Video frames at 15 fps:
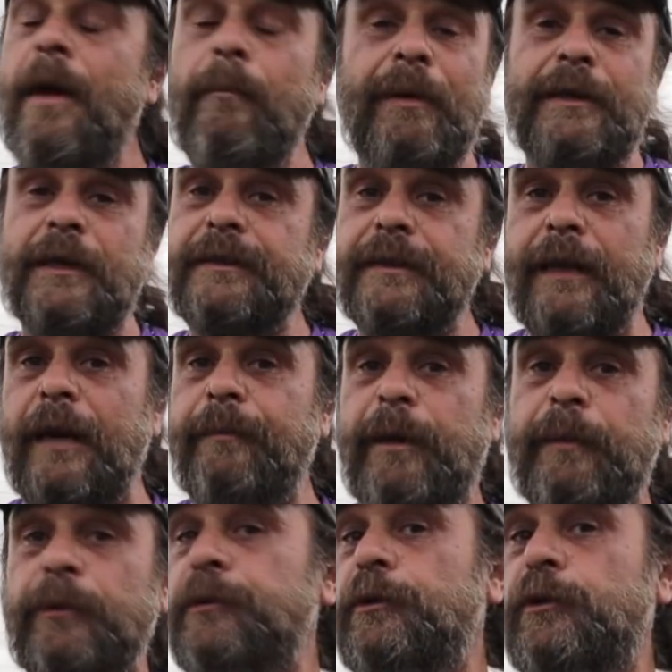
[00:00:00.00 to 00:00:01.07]
but there's a lot of
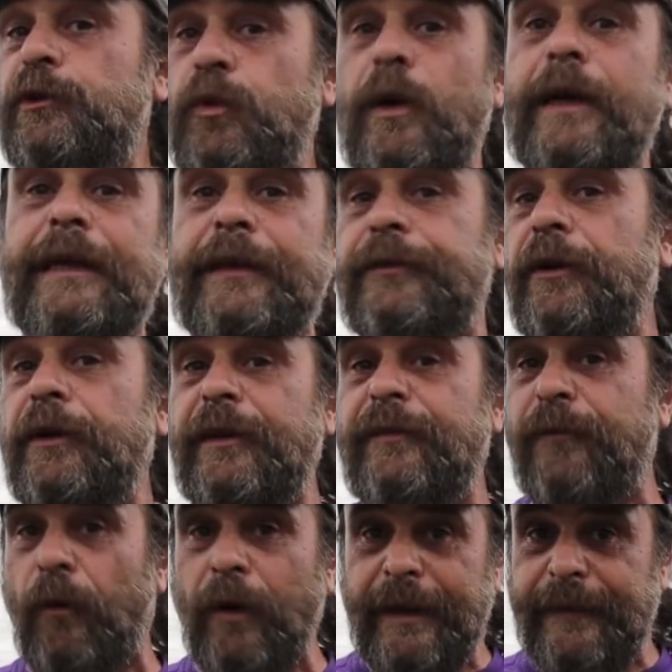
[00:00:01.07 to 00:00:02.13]
people who do 20, 30,
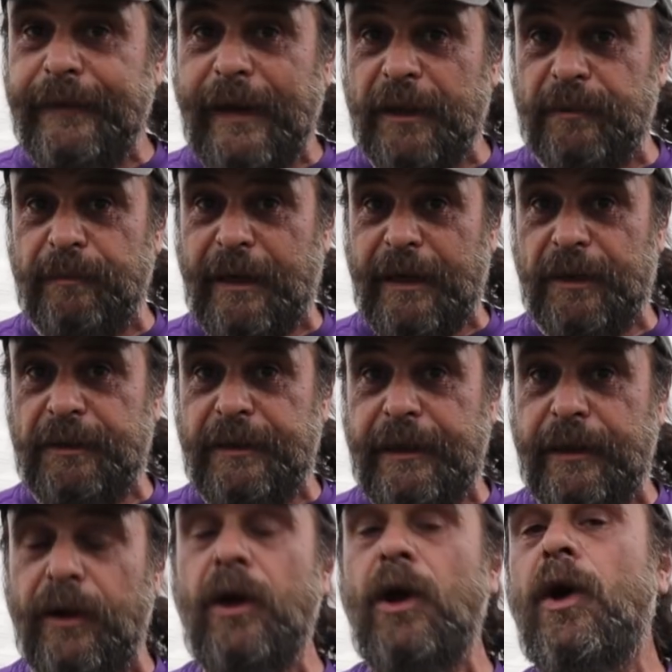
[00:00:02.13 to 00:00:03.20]
40,000 miles a
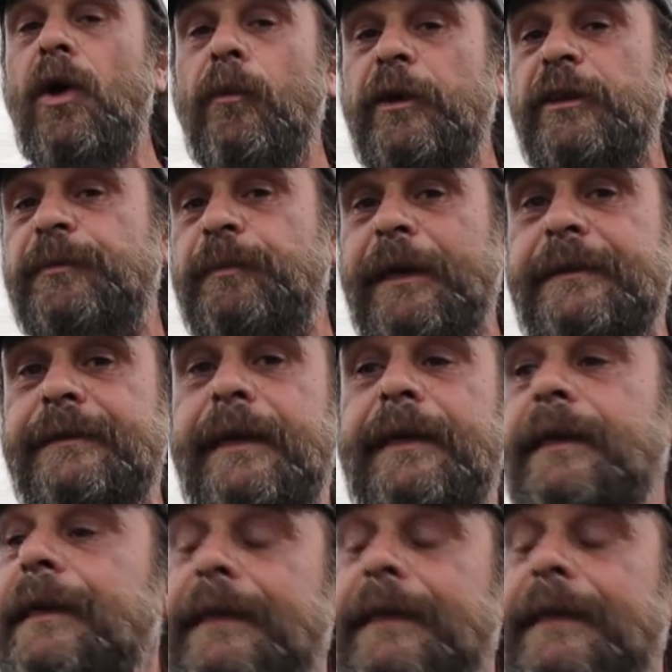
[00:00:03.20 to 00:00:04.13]
year, which means that